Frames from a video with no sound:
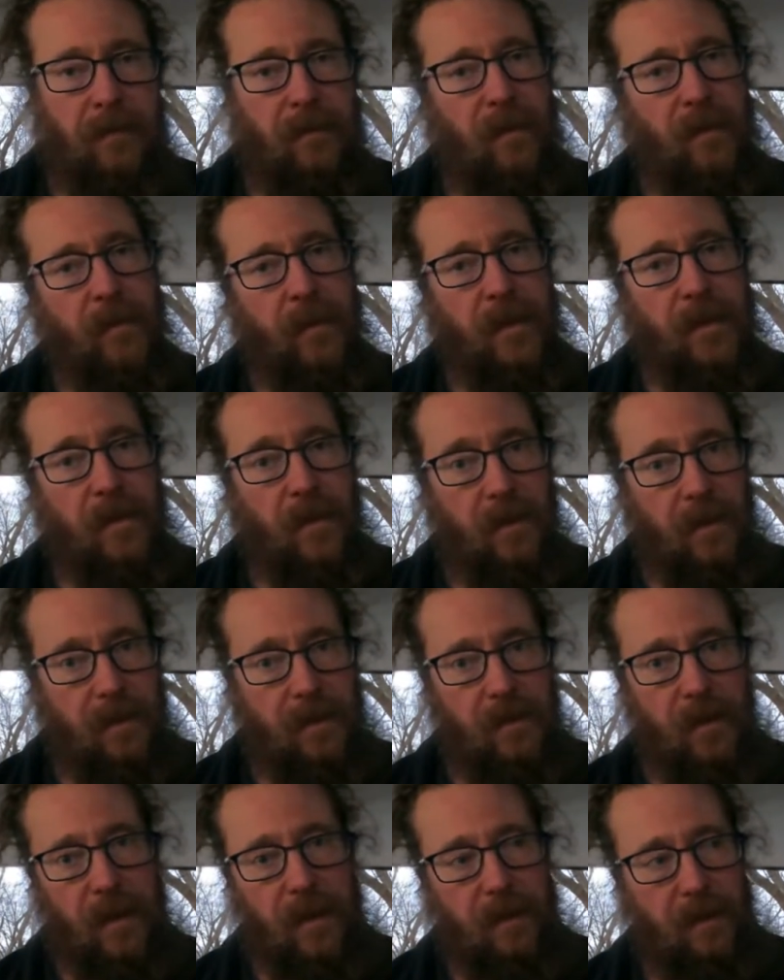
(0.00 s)
when we took the
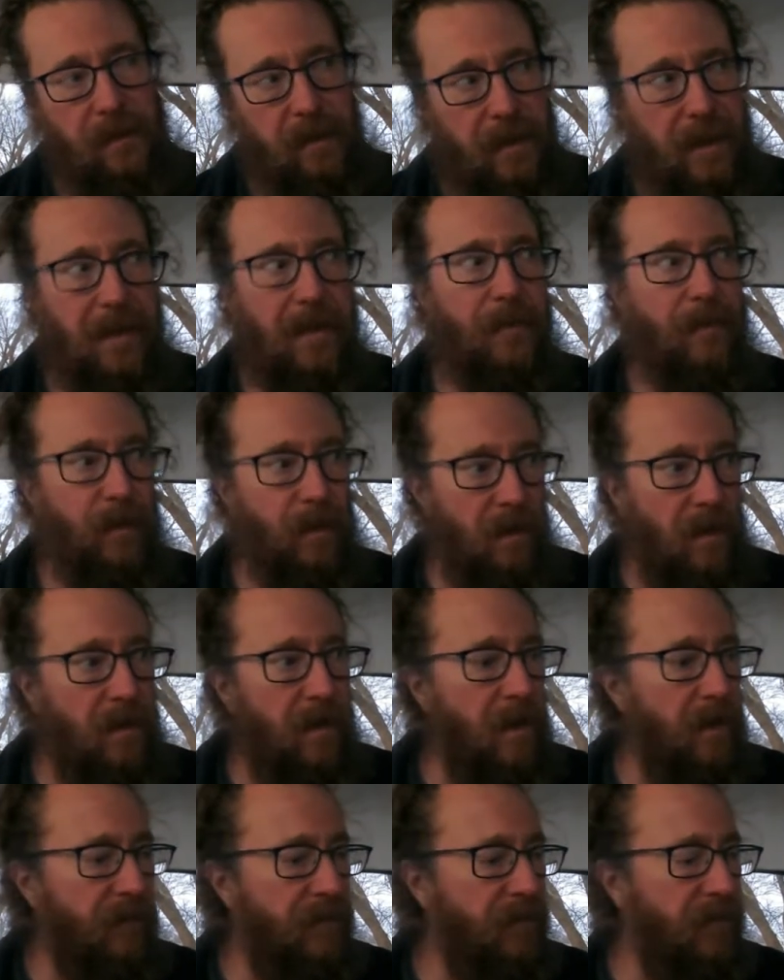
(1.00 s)
truck camper
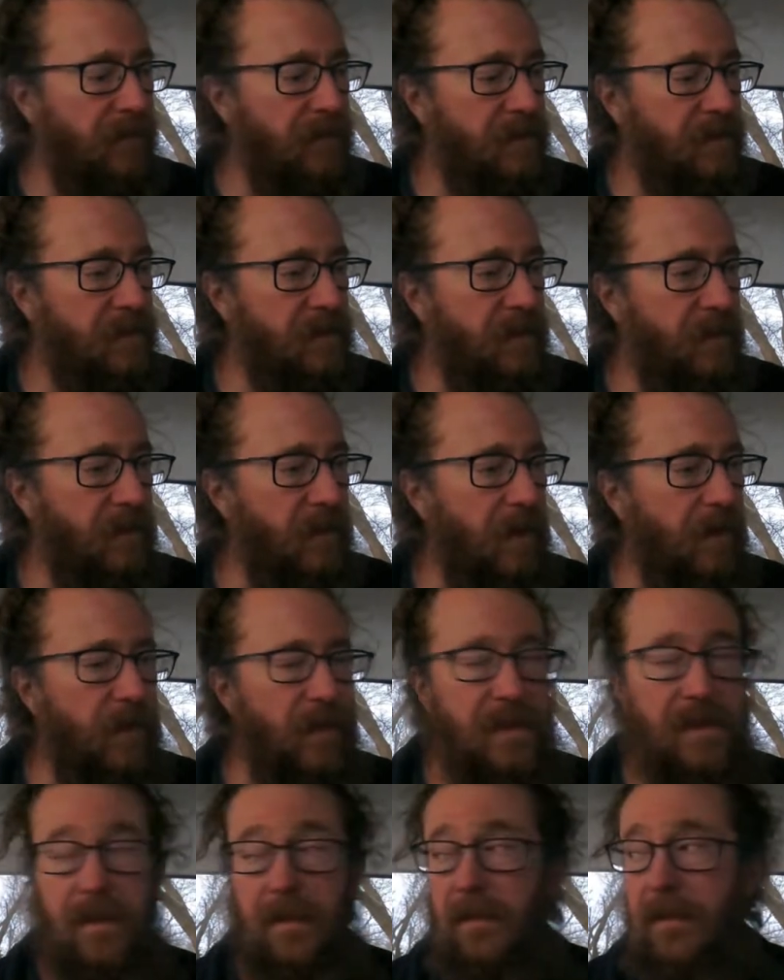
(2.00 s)
off. So I
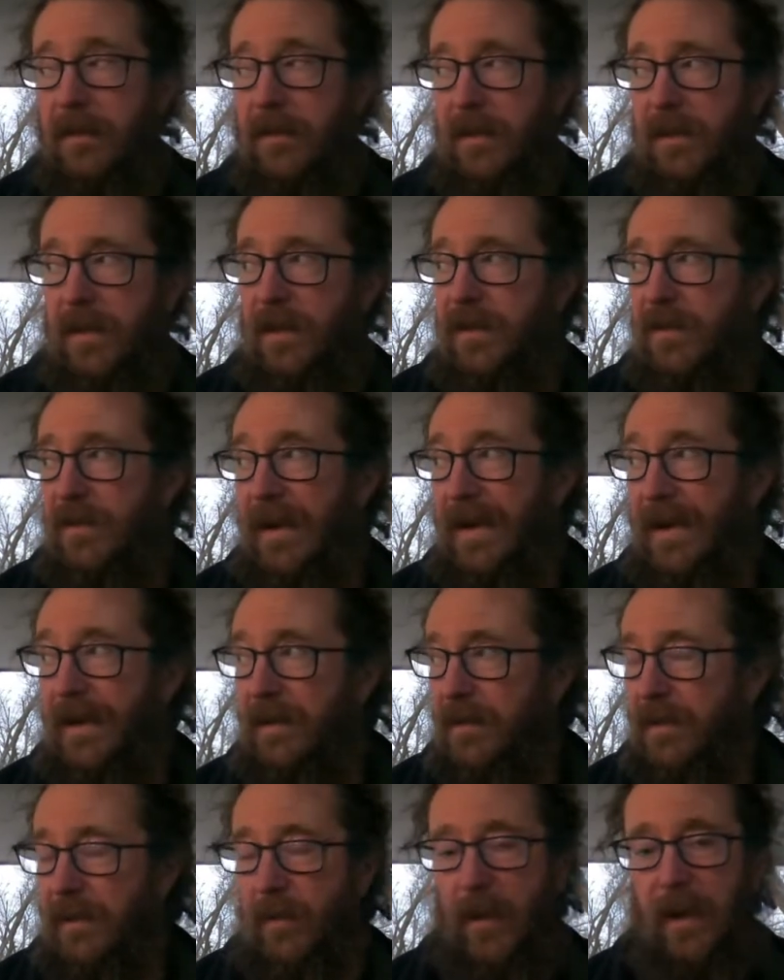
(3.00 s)
wasn't
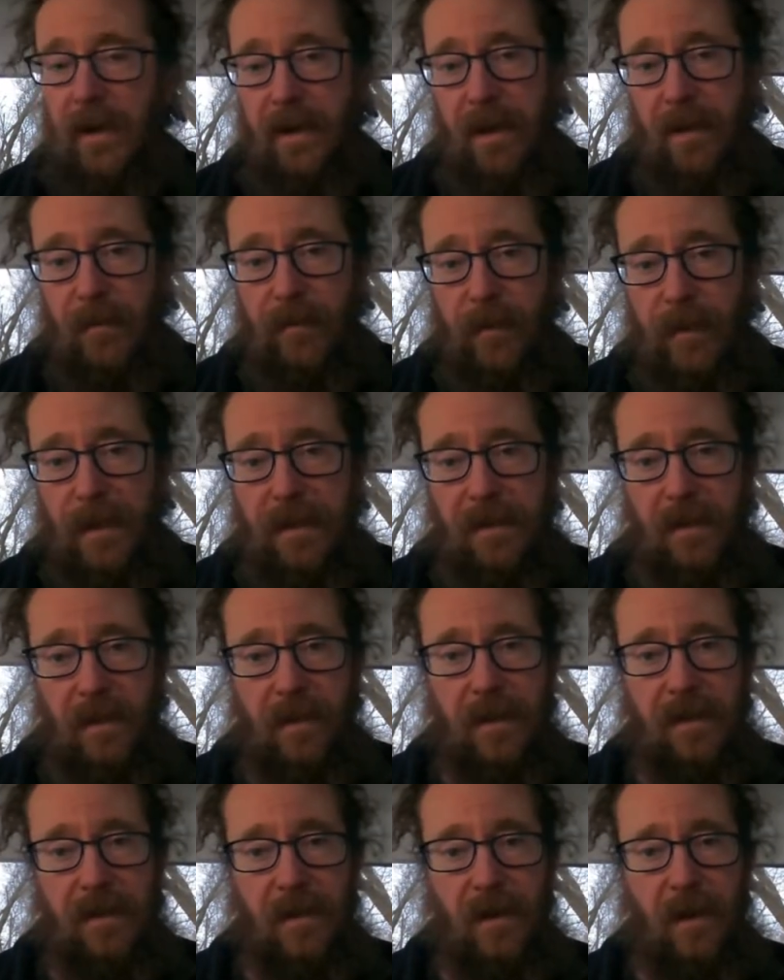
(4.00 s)
squared up when I took
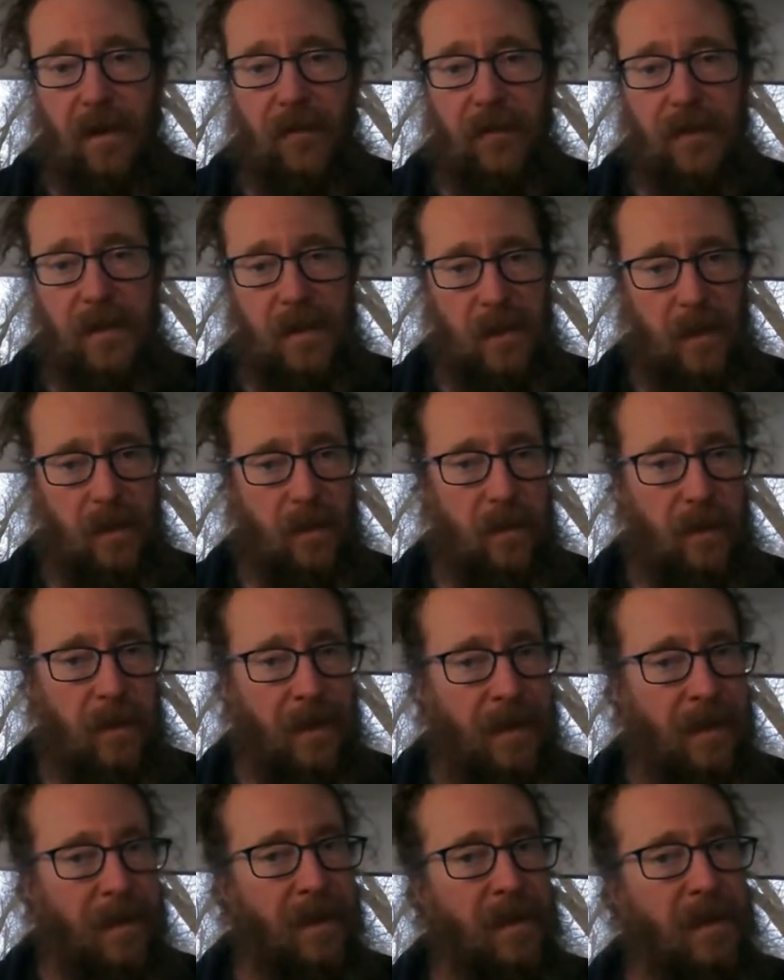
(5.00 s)
this off. So
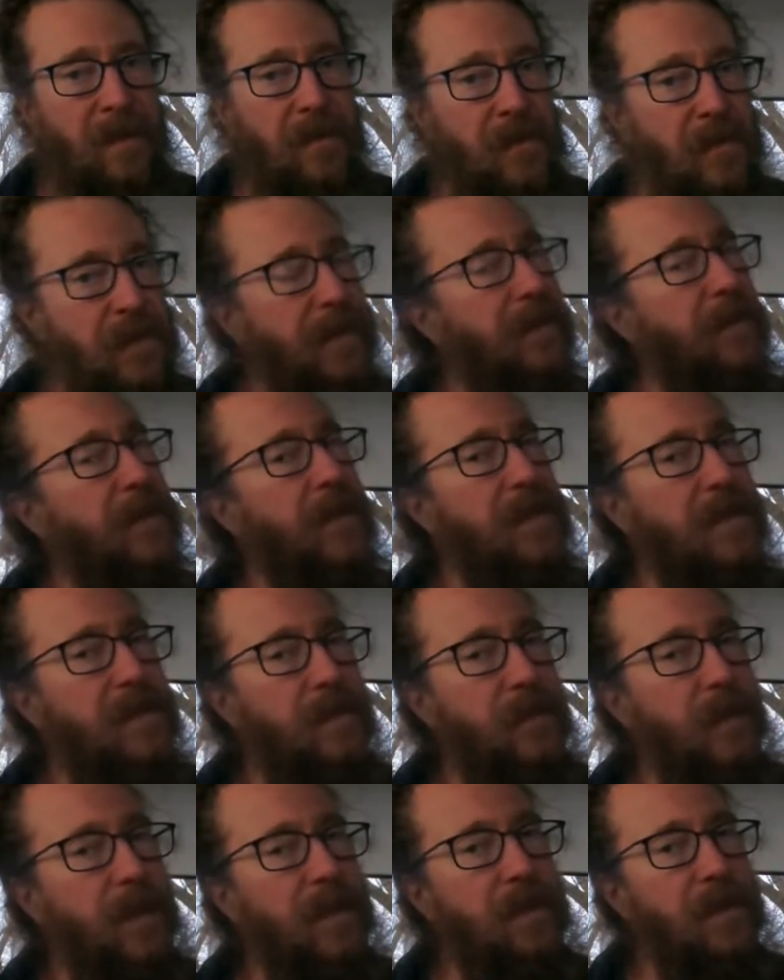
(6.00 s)
generally this
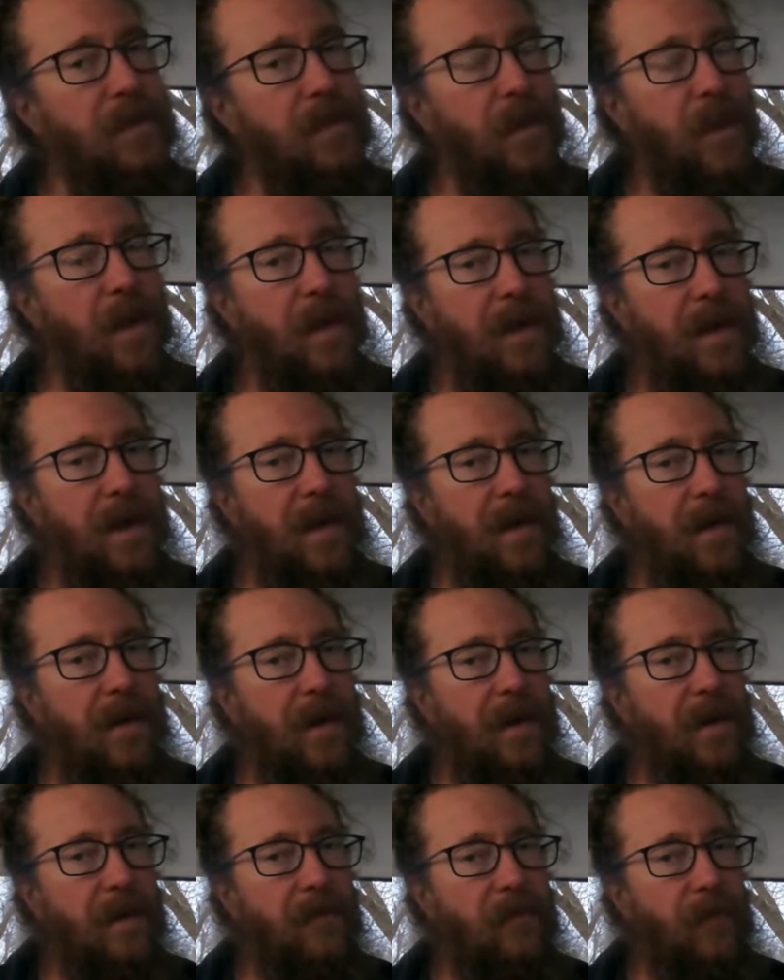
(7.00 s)
means Noelle and I are
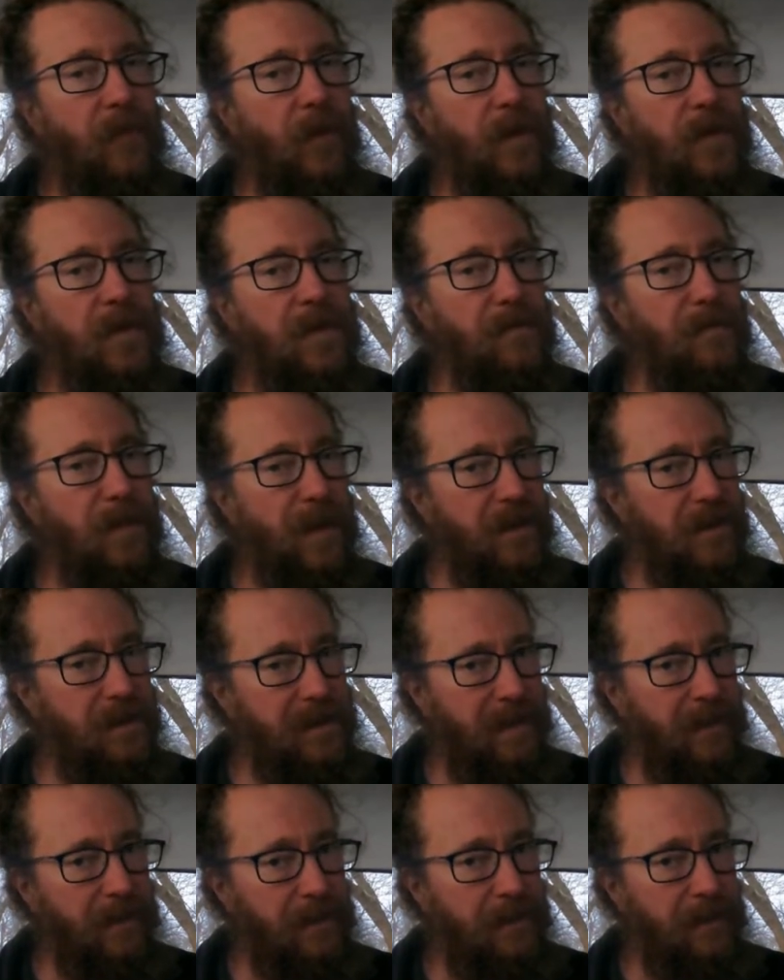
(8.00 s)
headed for some marriage
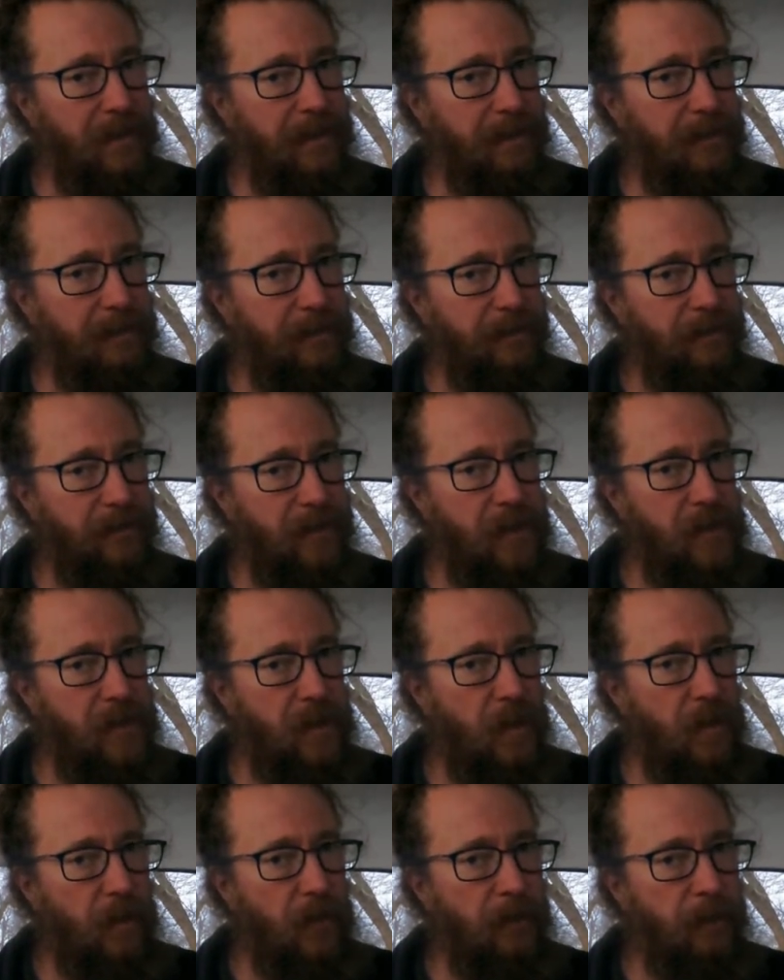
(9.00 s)
counseling. So